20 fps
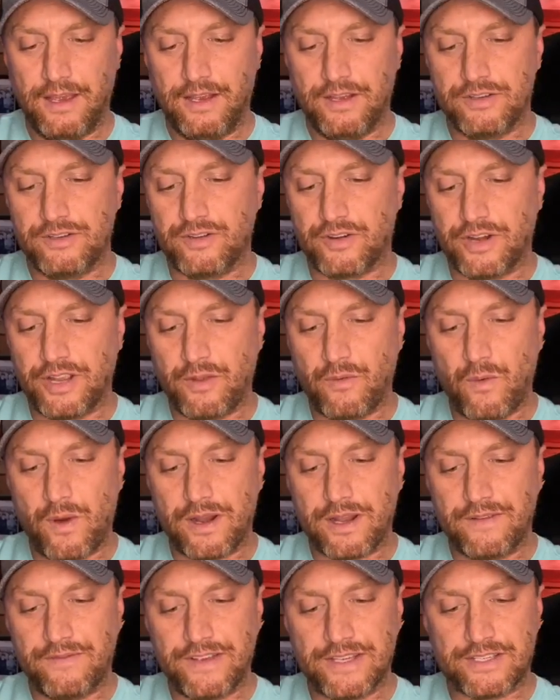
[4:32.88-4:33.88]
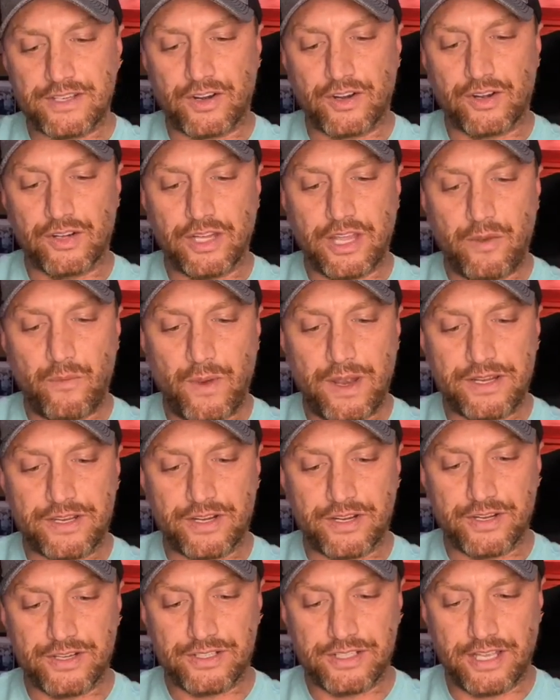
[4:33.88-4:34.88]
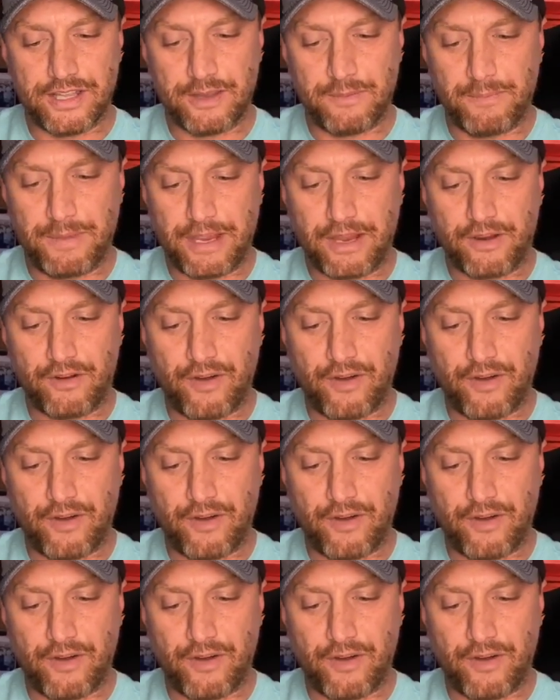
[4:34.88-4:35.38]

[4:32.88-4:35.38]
During one of his early winters in the Big